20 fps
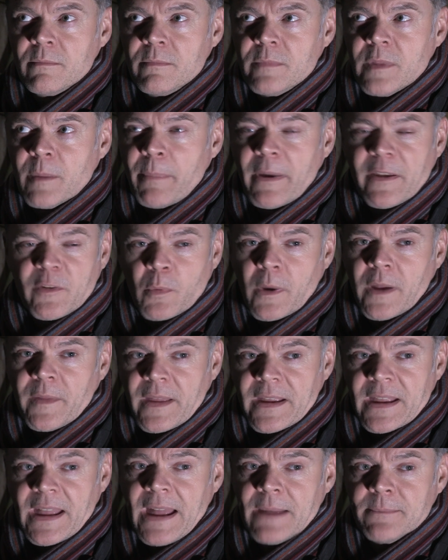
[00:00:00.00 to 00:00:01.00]
the best way
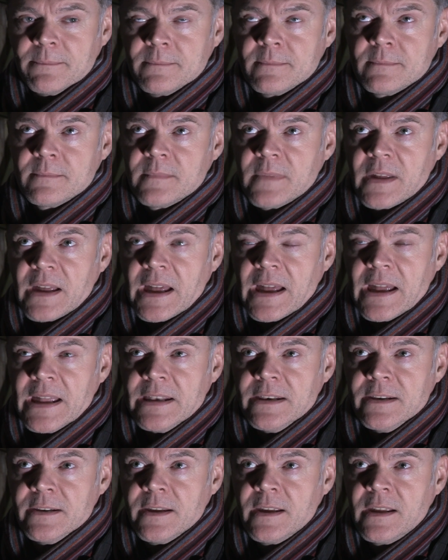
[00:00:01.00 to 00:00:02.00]
they can.
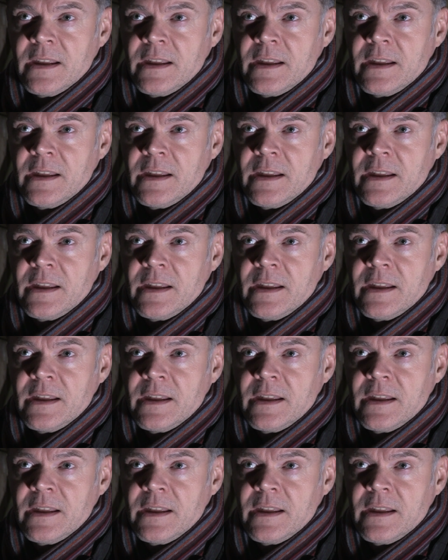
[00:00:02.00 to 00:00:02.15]
And